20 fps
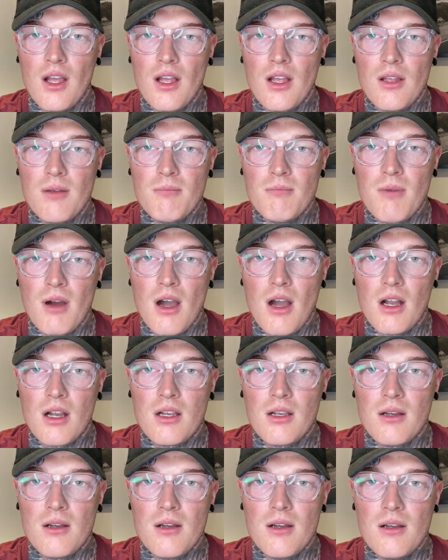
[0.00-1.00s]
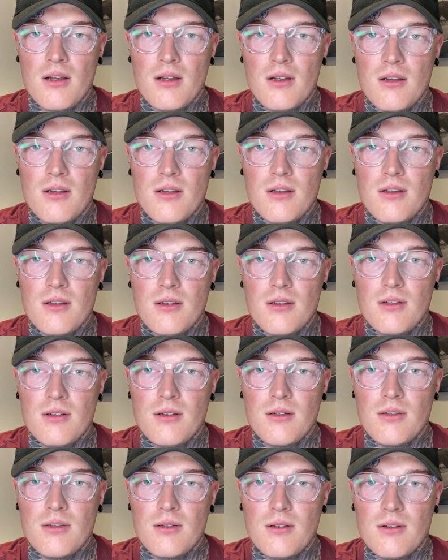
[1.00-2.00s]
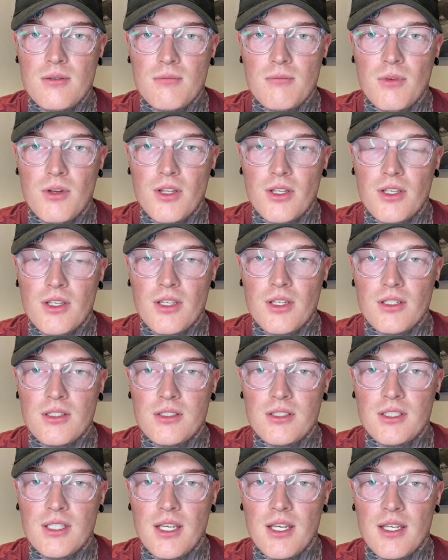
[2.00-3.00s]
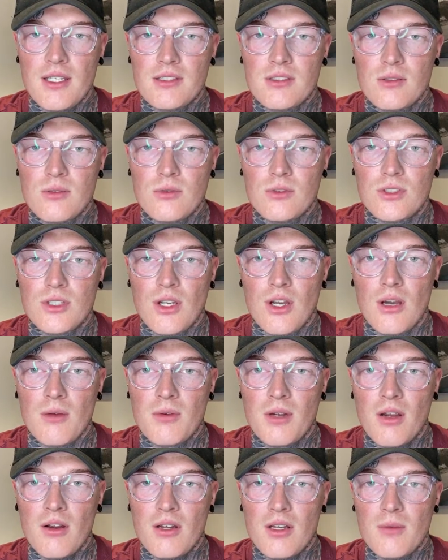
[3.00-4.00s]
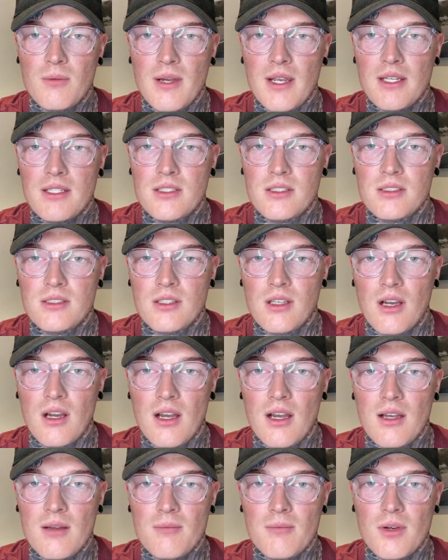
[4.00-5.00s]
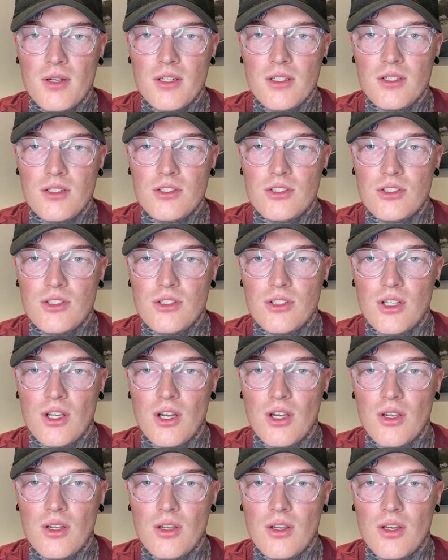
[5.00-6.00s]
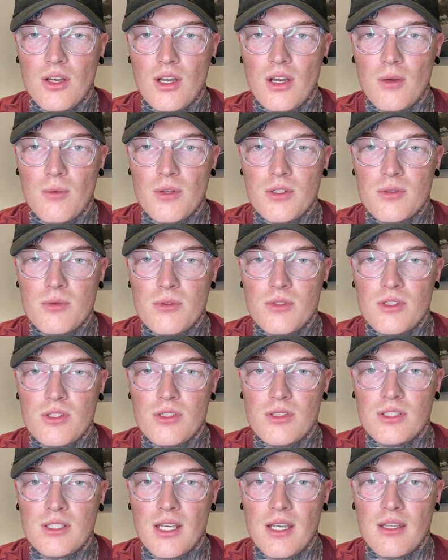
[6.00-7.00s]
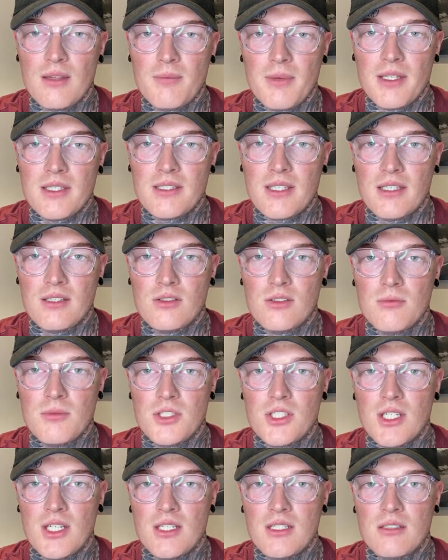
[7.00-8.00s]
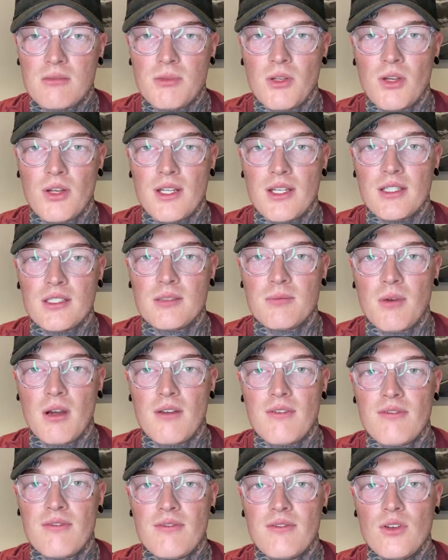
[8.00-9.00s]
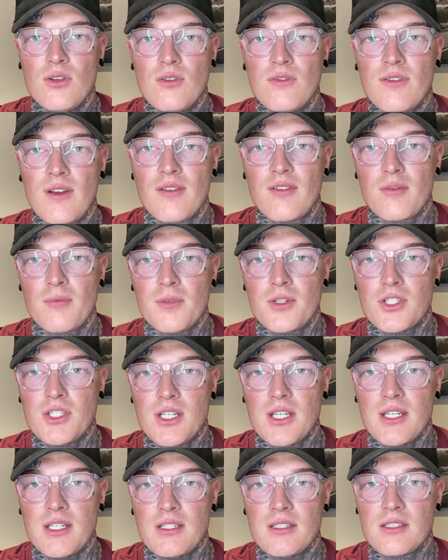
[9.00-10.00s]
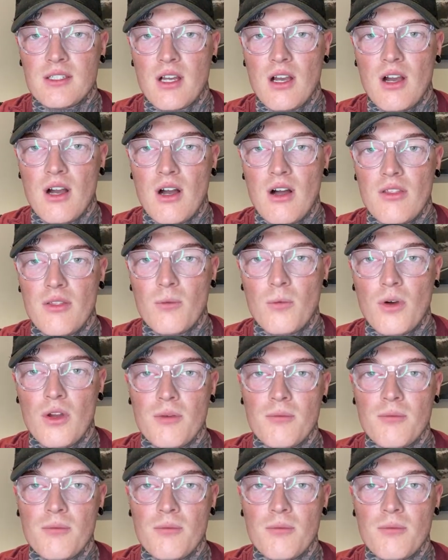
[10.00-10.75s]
Mark Monaghan says, also, I'm currently waiting to start at my new studio. Which would you say the best tattoo machine? To be honest, my new favourite machines are the One